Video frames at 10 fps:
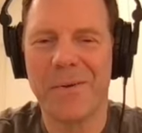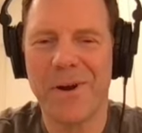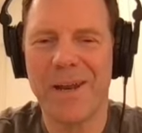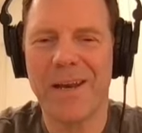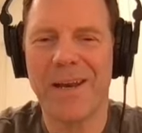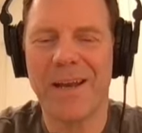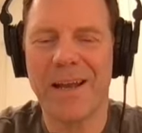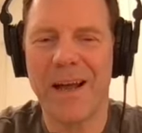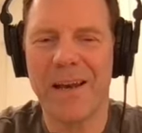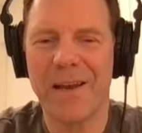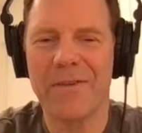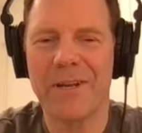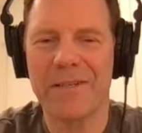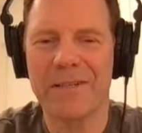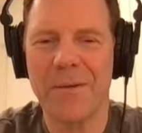right? Like I love and
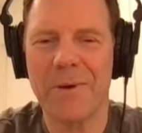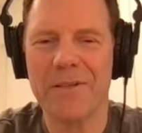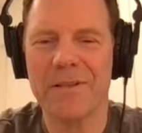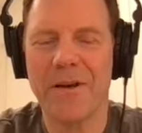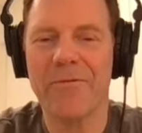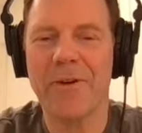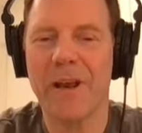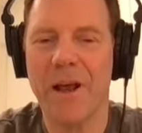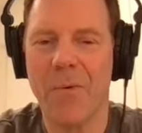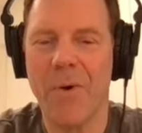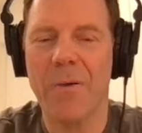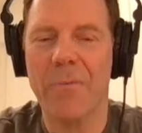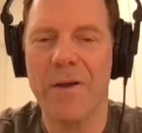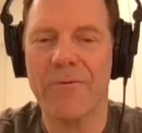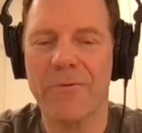accept myself and I want
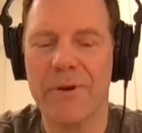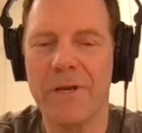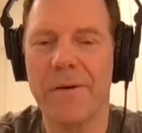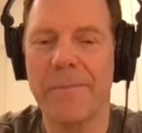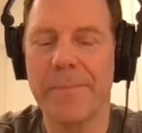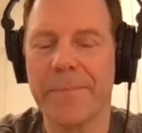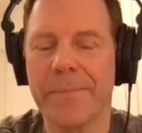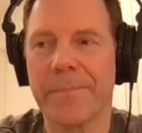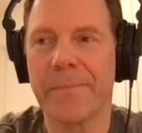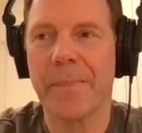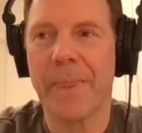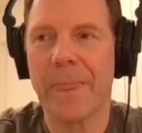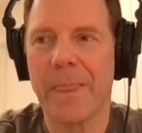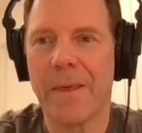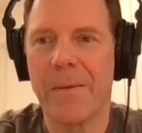my freedom.
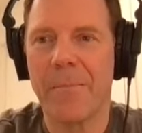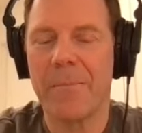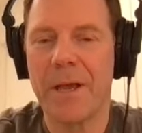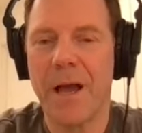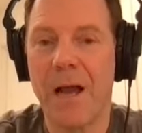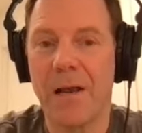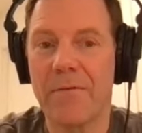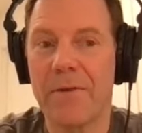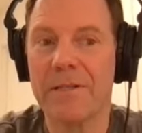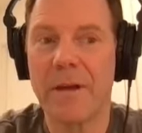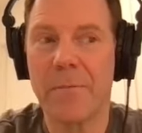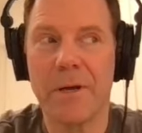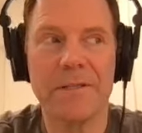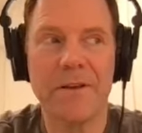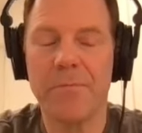Be, I love and accept
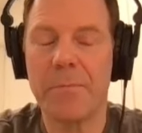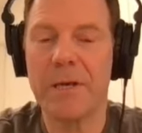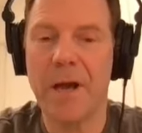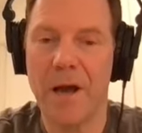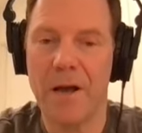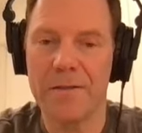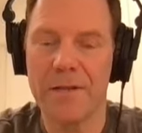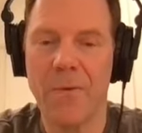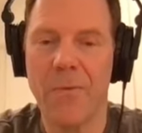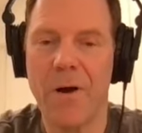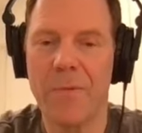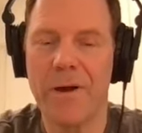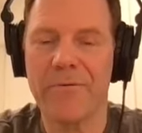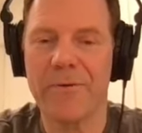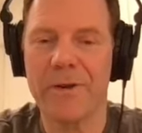myself because I want
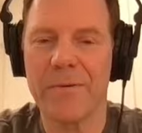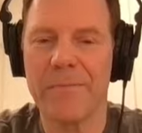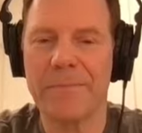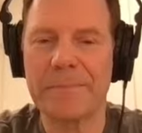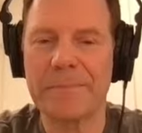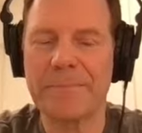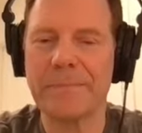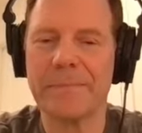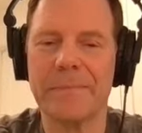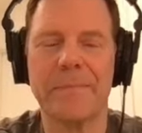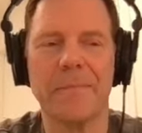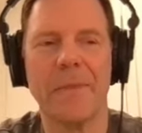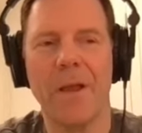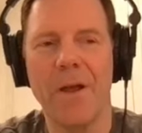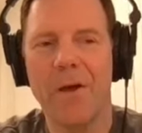my freedom.
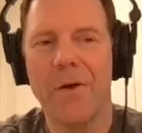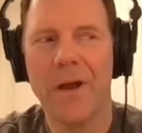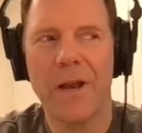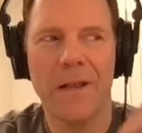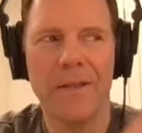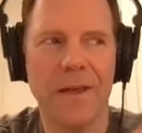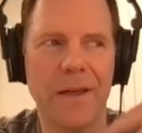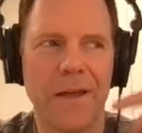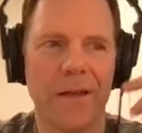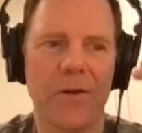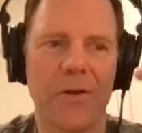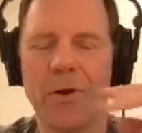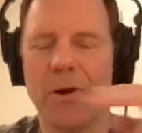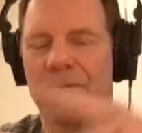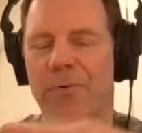Right. And that you
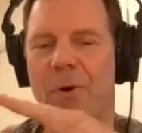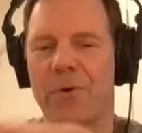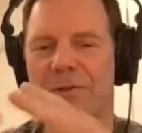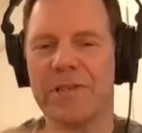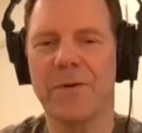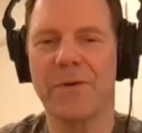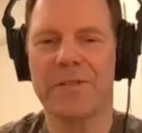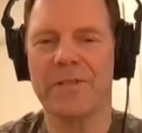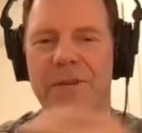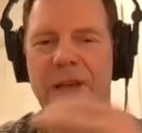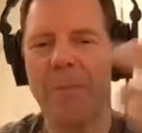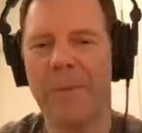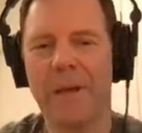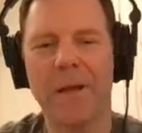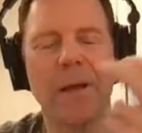go through a whole sequence of
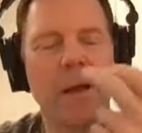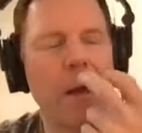tapping